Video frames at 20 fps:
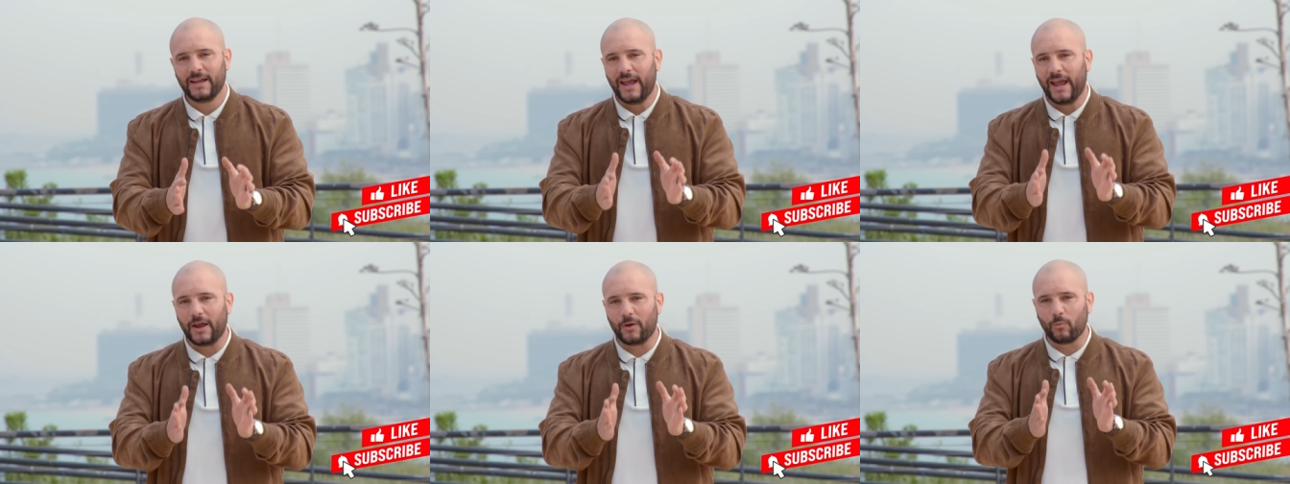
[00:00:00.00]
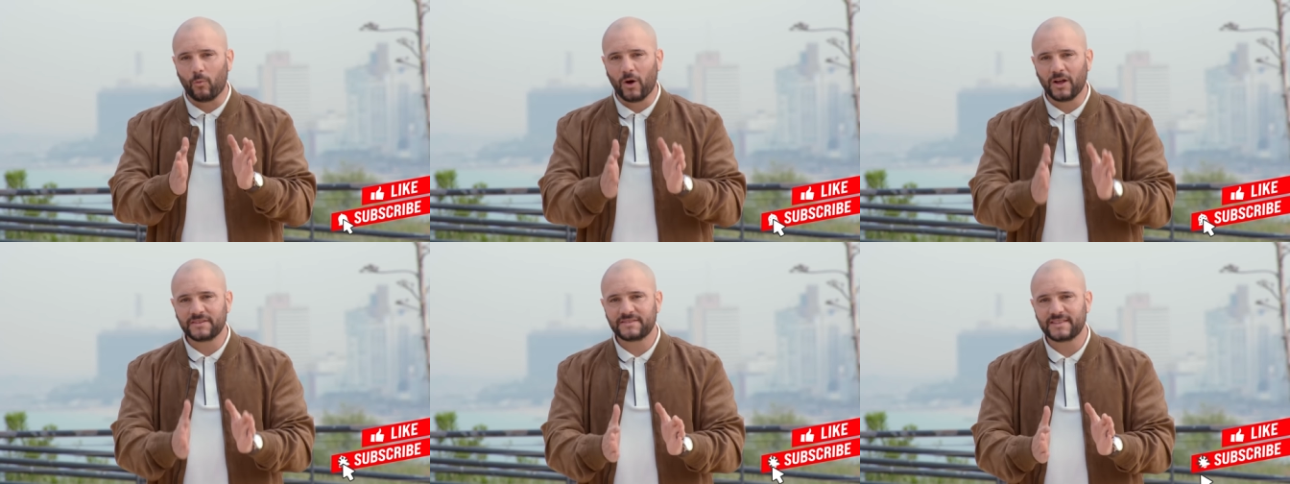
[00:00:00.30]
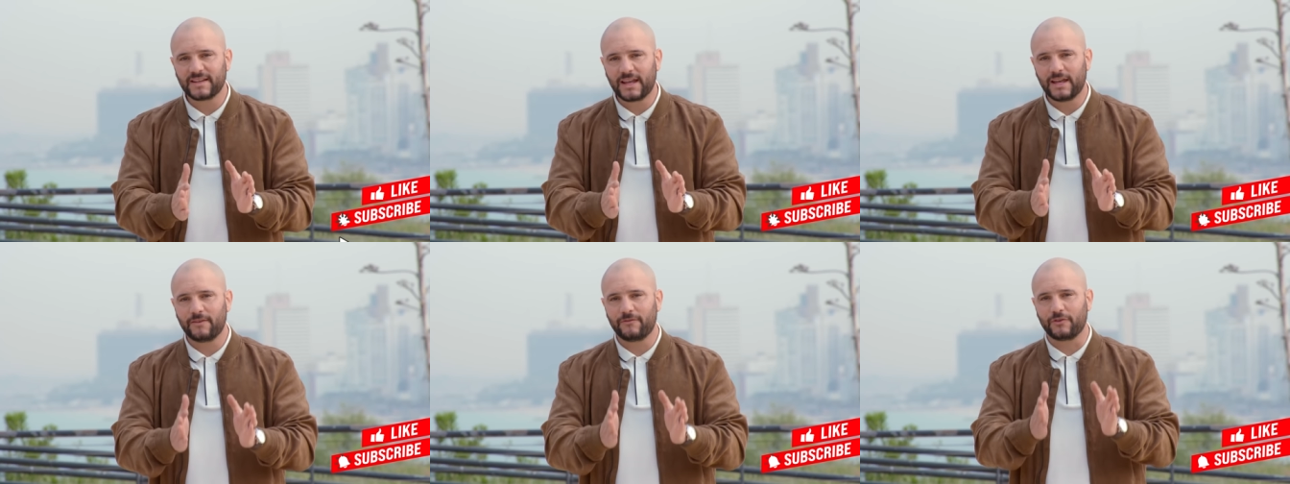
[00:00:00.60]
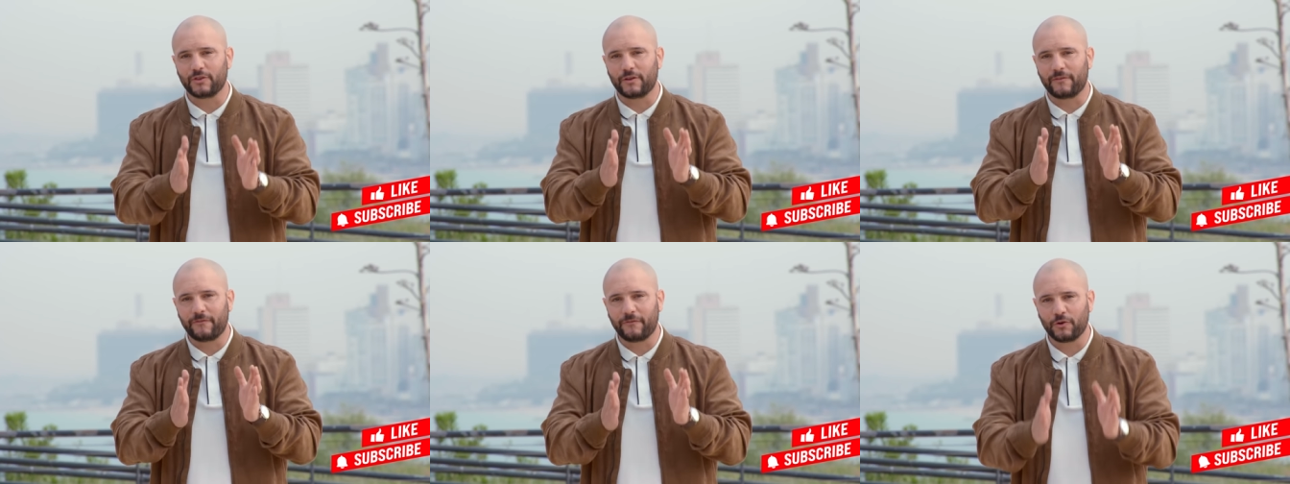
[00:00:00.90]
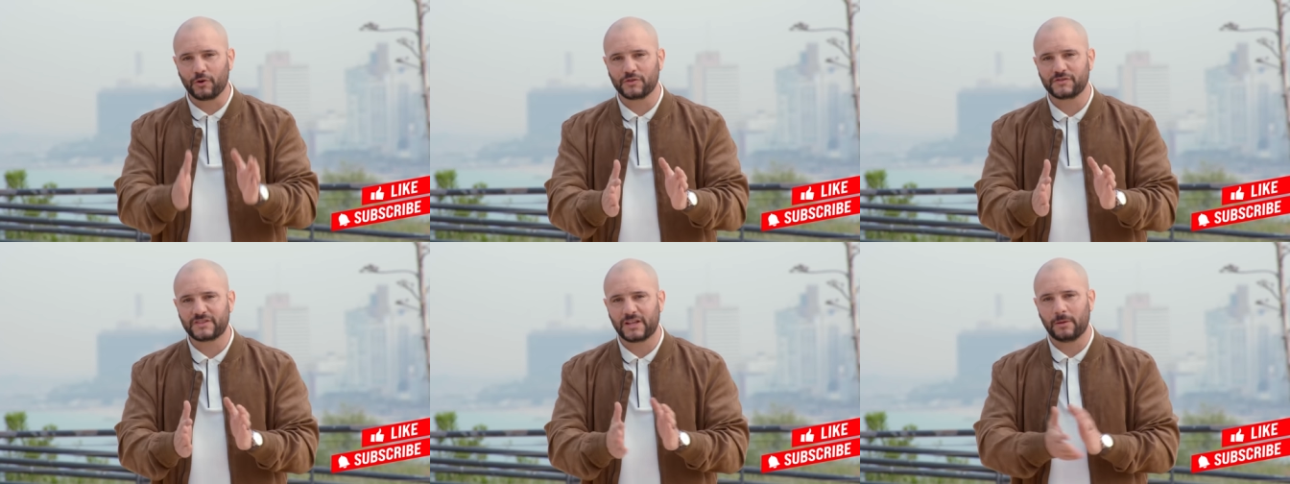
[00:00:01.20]
And once again, for the
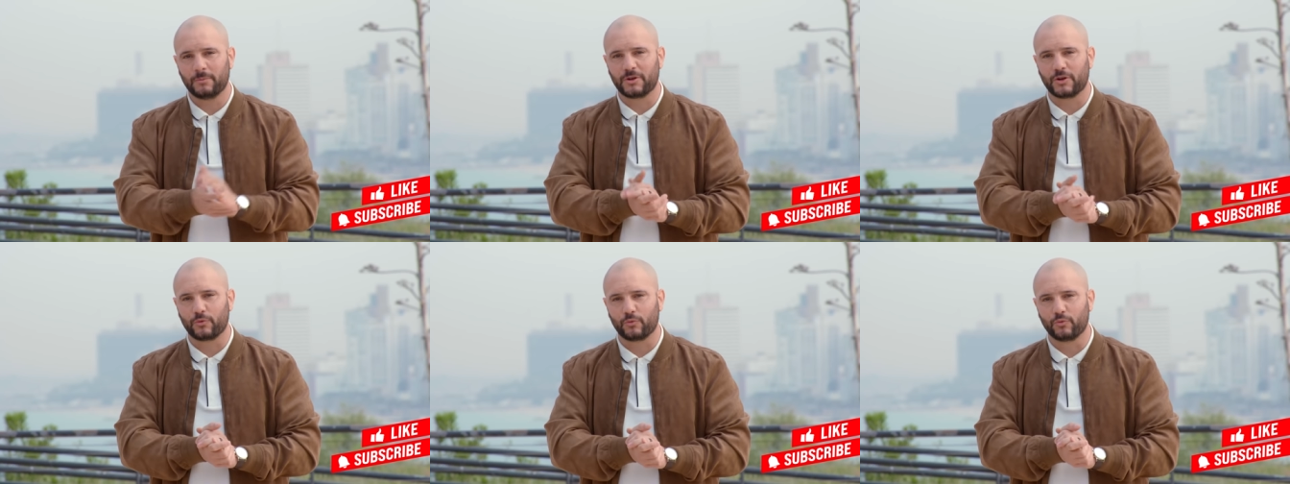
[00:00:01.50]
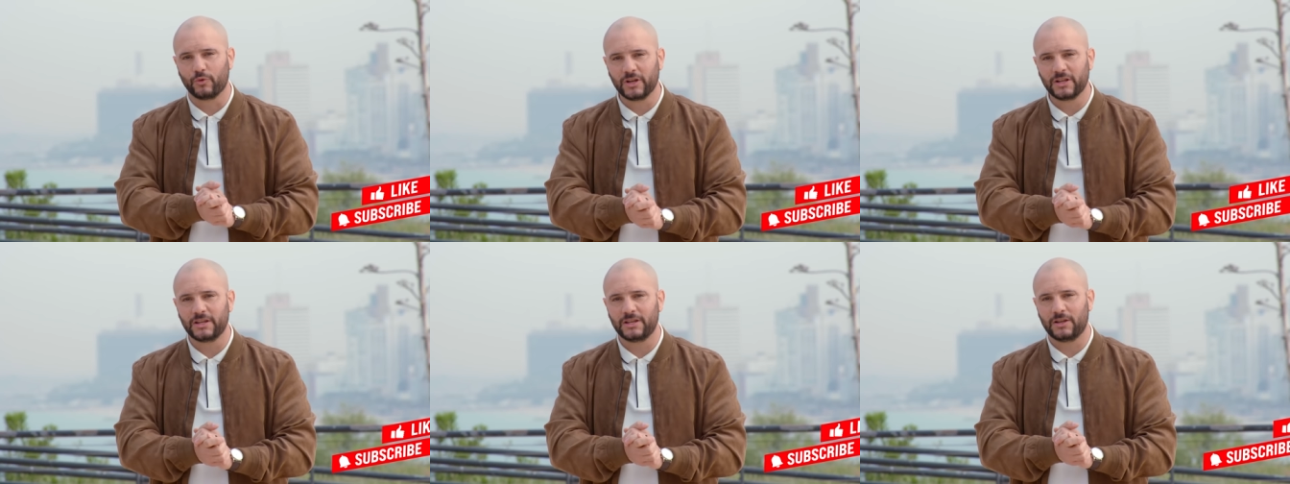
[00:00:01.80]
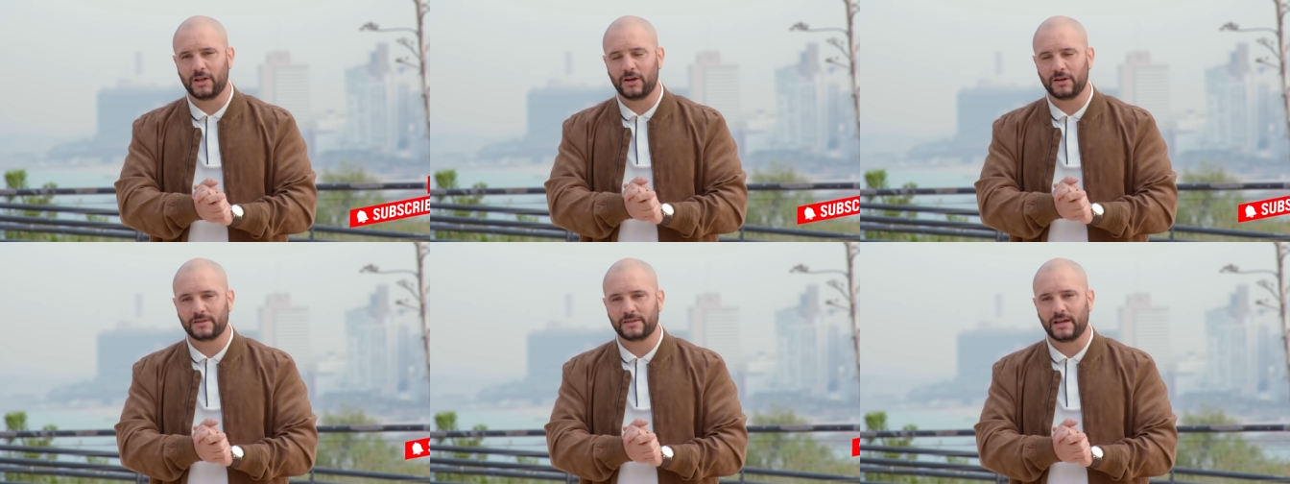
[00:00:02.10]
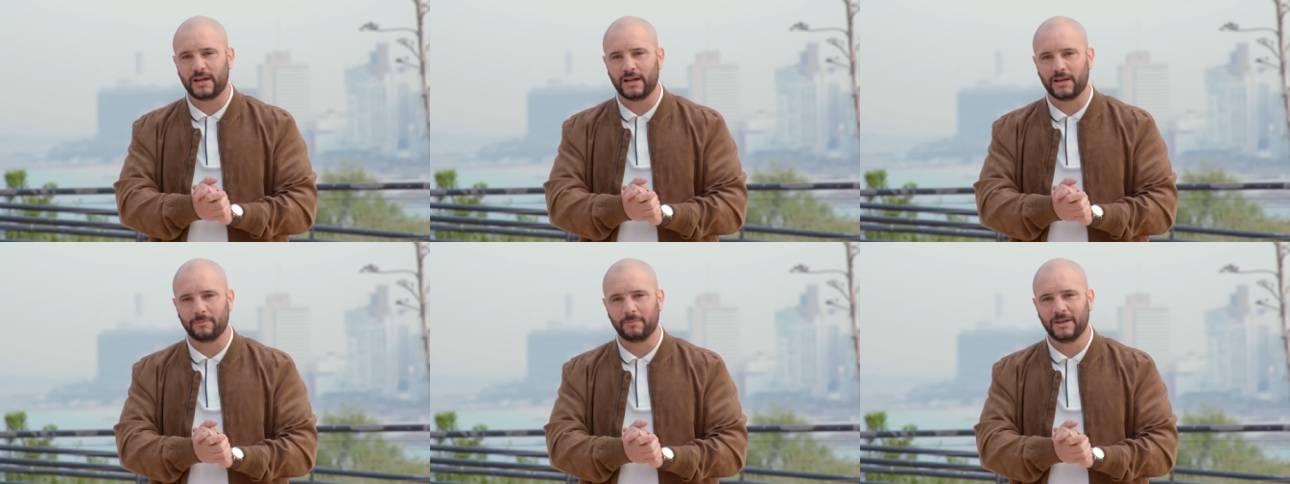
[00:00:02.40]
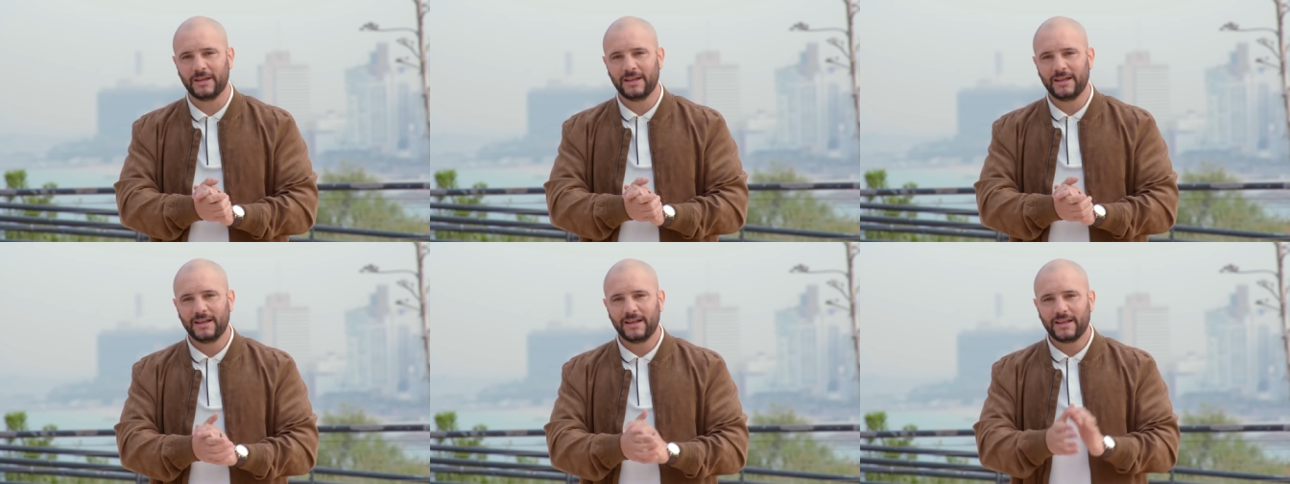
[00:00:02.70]
first time in a really long time,
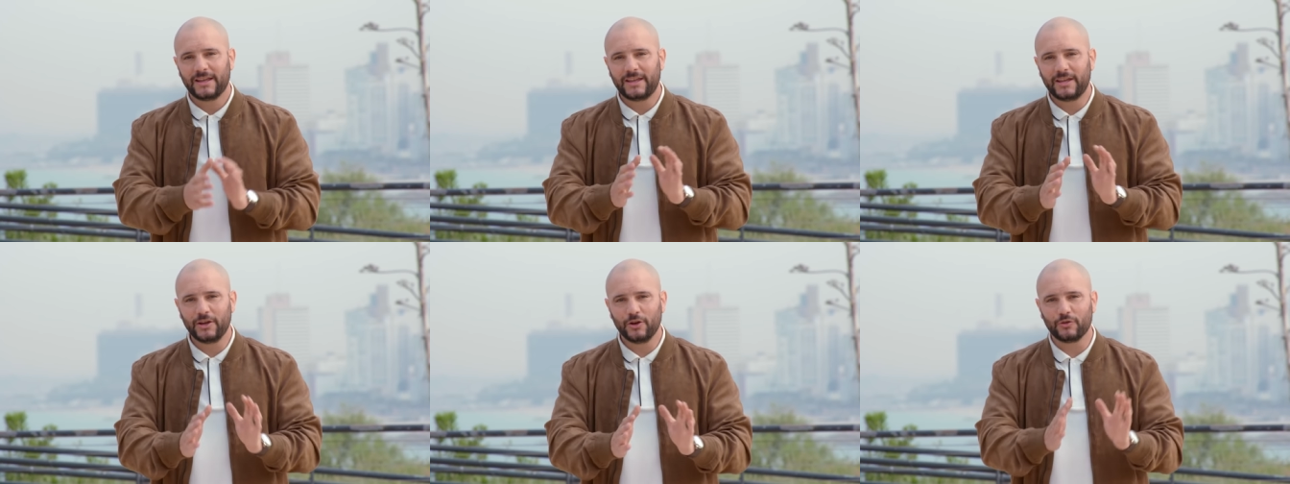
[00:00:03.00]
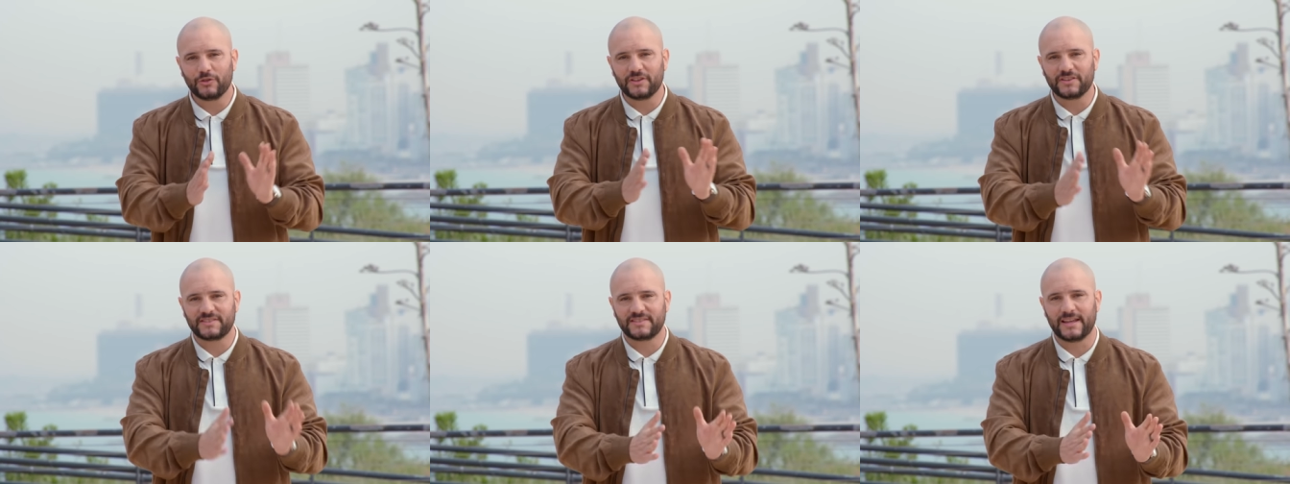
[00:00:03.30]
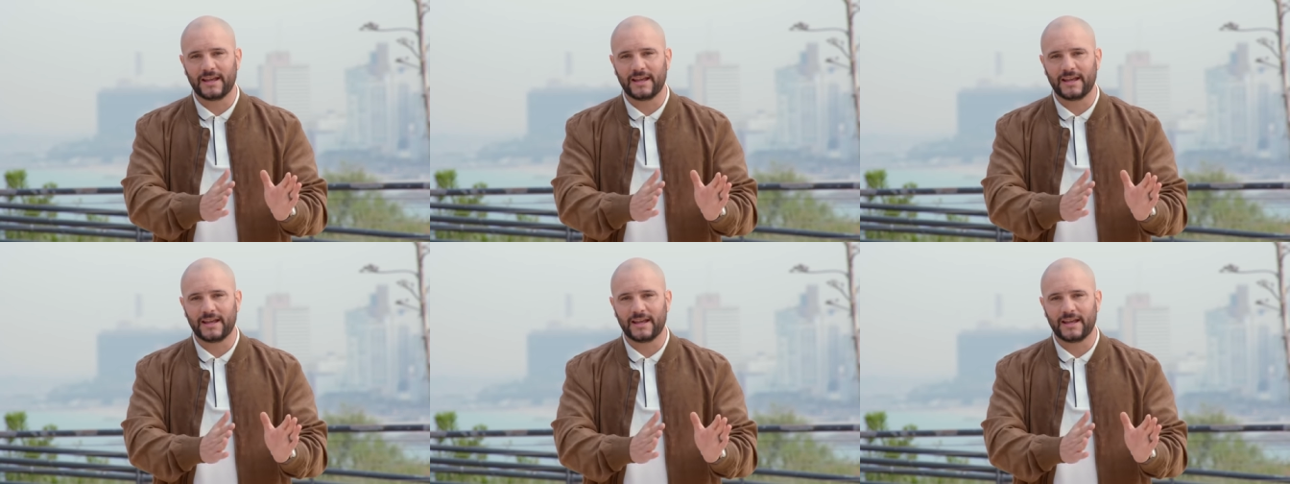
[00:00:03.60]
hear the